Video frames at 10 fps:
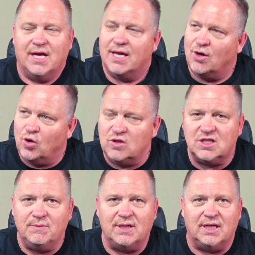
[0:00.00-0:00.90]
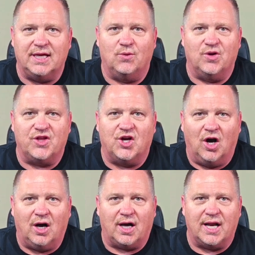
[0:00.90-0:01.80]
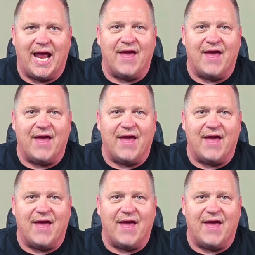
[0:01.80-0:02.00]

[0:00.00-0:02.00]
and ultimately with God